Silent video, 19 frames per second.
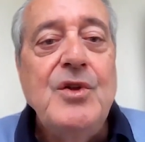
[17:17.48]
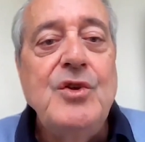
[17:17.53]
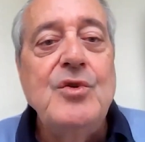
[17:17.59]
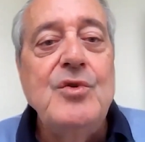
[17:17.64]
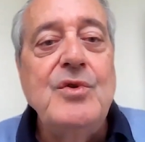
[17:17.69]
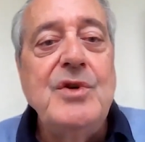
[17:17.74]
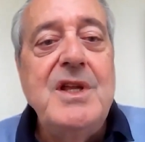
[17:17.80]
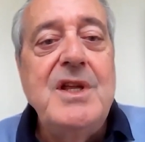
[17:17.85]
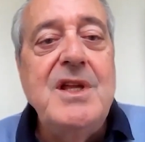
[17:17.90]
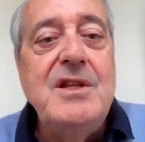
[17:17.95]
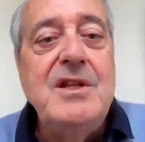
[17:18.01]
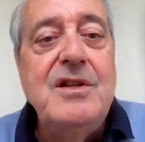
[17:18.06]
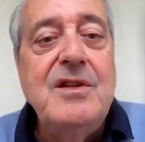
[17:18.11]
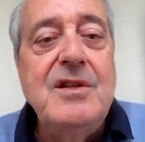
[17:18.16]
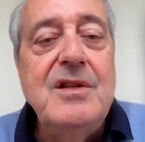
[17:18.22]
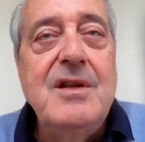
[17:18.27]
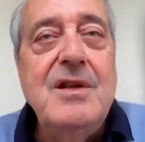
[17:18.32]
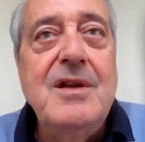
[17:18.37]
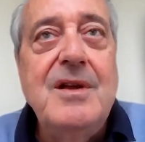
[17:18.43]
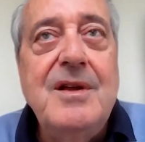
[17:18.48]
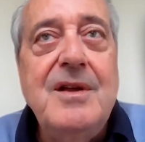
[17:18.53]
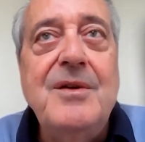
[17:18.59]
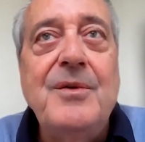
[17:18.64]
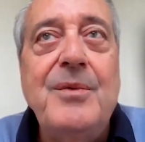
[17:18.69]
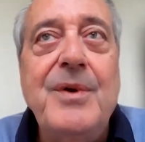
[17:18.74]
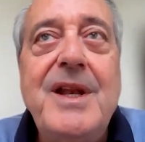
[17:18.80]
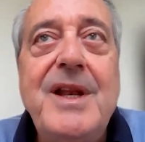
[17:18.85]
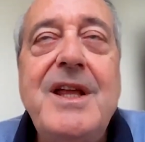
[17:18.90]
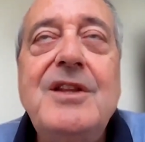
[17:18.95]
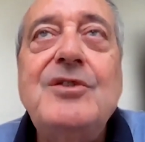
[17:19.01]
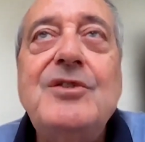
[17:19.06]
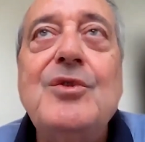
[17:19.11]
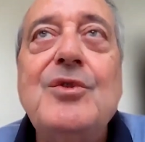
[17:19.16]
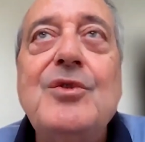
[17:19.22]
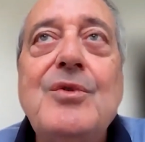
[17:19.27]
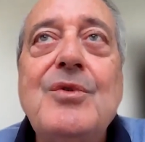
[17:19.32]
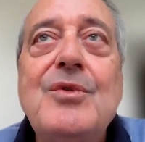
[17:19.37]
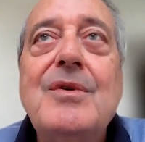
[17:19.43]
You need really
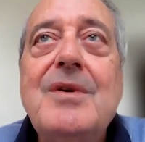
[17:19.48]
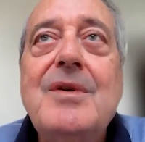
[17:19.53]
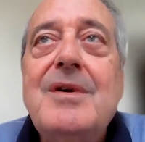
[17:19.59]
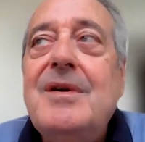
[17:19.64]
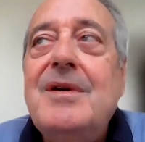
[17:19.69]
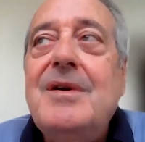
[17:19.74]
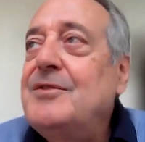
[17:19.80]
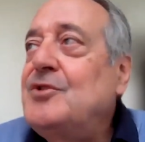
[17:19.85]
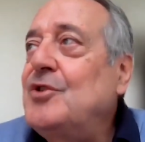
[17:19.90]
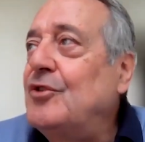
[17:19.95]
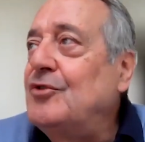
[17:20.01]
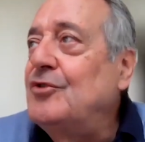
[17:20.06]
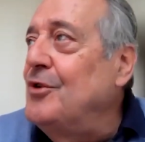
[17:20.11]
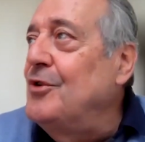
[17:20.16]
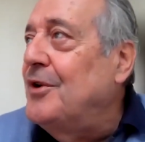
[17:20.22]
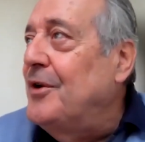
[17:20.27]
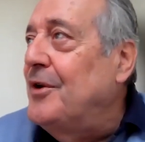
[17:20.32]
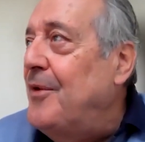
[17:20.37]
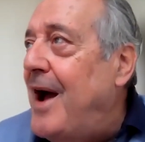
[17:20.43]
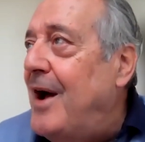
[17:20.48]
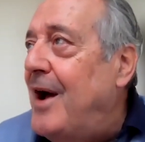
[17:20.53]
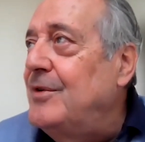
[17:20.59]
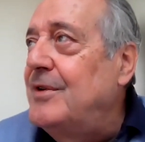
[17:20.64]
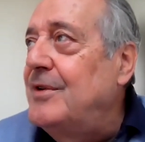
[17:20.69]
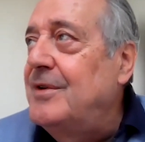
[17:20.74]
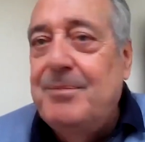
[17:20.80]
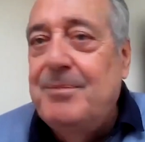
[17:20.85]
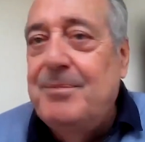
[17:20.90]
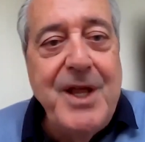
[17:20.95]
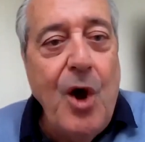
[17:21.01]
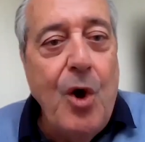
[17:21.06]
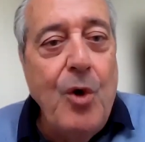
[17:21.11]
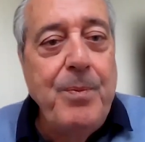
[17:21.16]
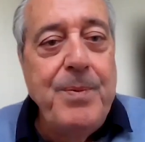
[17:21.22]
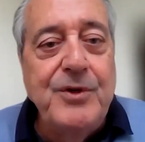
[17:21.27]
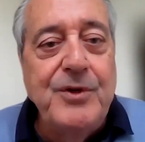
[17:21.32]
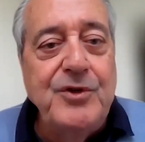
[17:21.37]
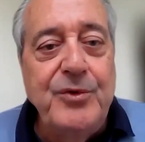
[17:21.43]
to just look around, be
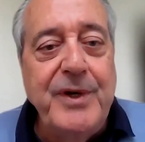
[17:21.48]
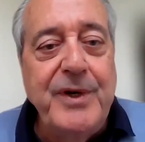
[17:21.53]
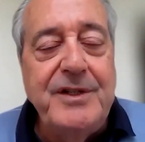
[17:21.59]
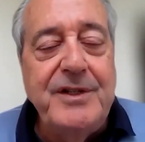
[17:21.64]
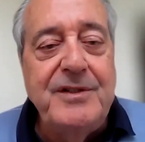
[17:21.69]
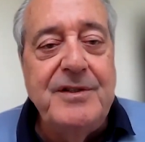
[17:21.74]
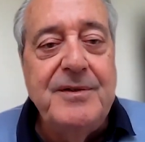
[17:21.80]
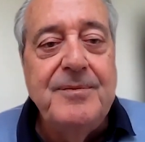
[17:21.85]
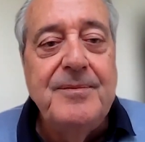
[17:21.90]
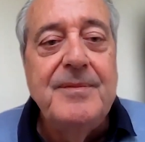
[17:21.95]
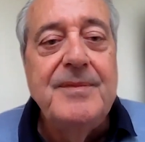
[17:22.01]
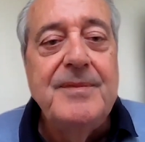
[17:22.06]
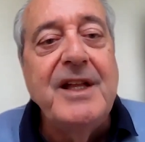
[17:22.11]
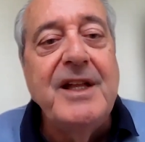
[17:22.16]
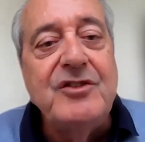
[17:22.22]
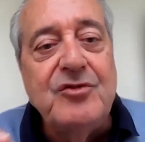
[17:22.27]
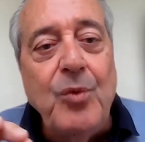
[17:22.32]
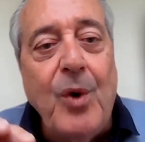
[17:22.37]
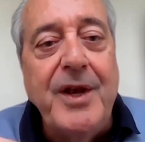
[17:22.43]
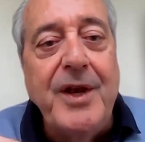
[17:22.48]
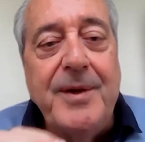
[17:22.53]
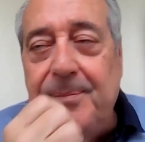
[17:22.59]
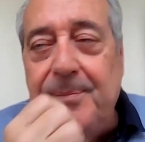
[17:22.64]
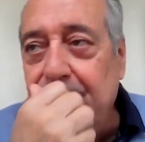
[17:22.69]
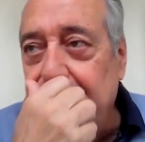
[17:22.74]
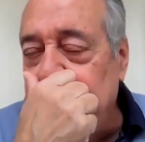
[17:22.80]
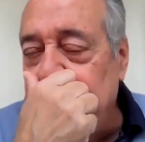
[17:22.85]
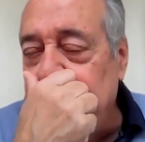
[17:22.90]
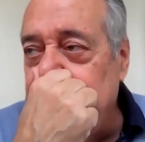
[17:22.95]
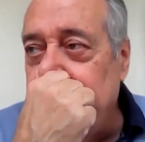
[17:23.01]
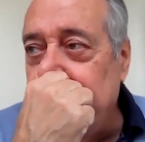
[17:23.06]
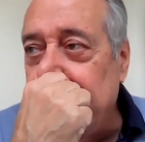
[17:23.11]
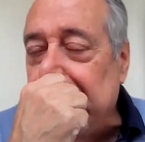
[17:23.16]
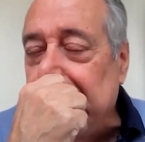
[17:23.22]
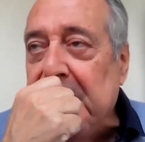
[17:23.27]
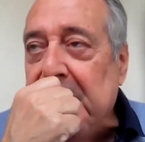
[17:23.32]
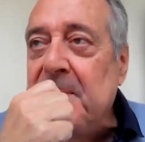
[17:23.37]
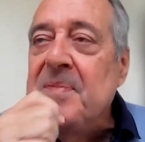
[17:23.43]
open to it. That's one.
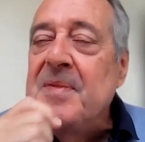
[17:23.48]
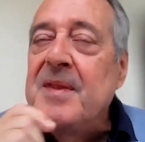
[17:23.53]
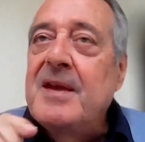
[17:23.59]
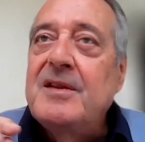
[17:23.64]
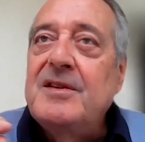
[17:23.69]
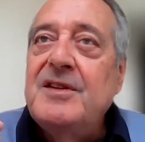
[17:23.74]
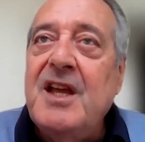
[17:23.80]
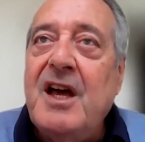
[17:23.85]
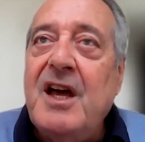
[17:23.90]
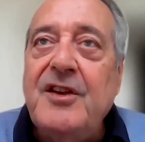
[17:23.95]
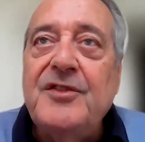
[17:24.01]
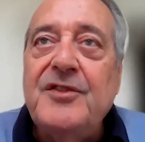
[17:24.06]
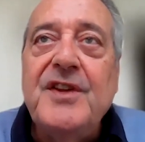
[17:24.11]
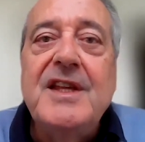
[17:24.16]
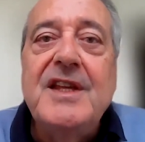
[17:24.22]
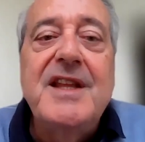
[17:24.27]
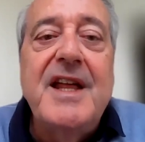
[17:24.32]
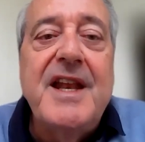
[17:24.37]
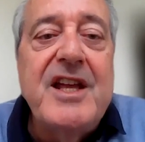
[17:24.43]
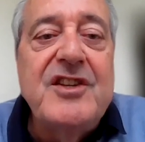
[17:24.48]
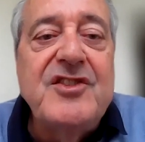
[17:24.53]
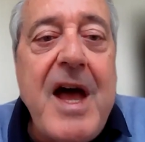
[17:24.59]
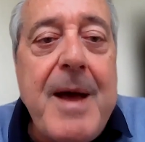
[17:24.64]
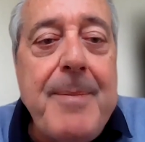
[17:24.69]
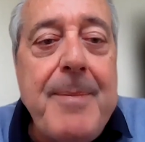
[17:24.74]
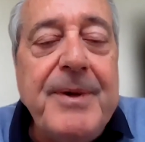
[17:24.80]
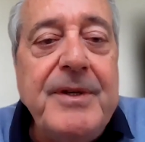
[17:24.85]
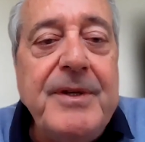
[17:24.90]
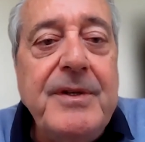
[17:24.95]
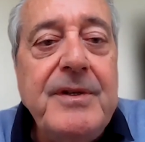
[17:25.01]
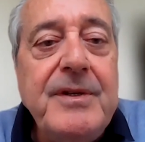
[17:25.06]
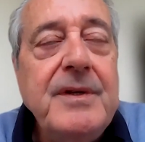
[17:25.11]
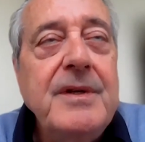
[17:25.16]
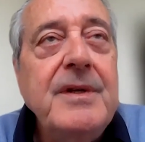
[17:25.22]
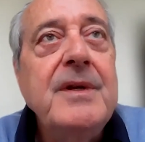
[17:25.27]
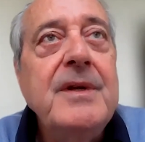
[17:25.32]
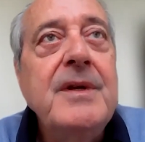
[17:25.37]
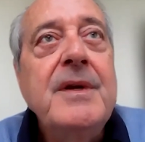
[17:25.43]
The other thing that has happened
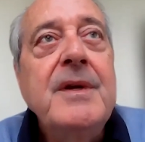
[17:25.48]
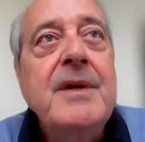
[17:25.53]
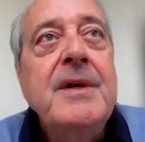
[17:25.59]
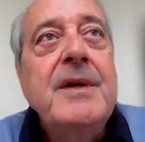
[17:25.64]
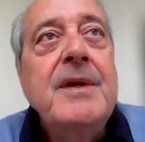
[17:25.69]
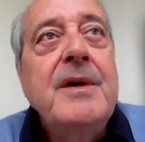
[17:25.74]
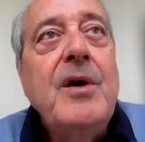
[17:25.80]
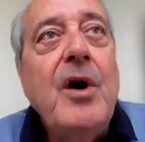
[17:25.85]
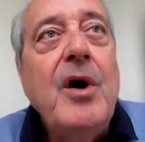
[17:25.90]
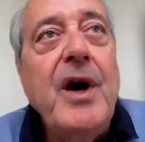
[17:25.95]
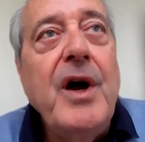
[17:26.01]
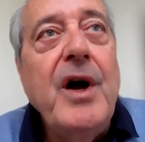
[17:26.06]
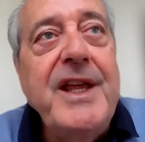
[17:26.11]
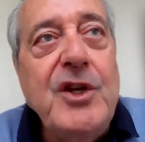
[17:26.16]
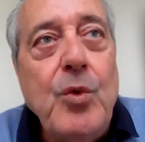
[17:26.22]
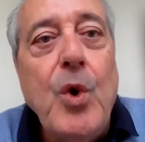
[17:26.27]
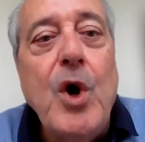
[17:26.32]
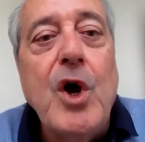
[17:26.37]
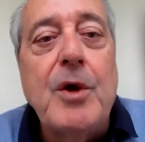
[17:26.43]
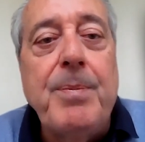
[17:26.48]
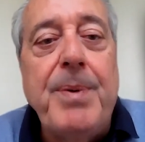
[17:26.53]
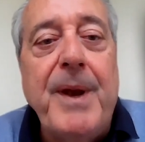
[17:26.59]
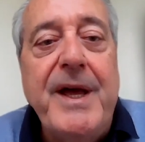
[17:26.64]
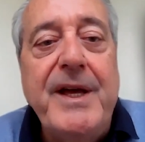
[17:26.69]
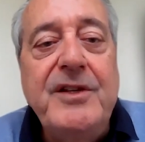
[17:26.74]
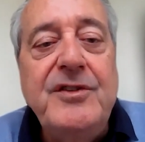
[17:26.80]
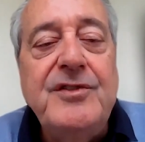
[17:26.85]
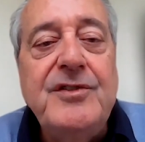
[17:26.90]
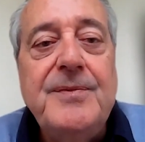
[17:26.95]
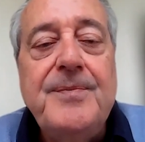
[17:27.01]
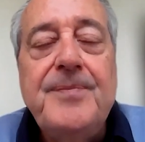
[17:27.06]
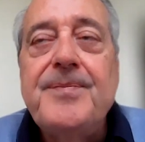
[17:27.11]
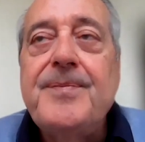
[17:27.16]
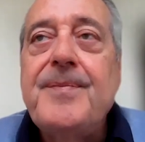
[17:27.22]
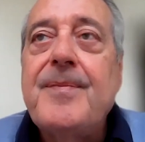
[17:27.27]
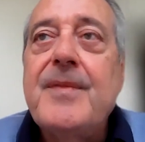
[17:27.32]
in the workplace,